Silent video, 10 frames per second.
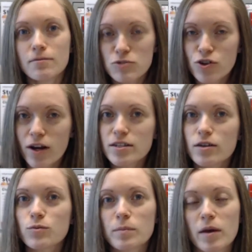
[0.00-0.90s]
track
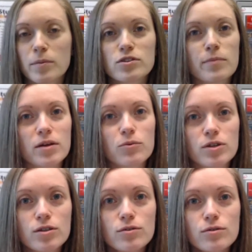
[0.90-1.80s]
down what papers you might want
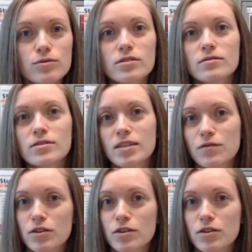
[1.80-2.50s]
to use, see if the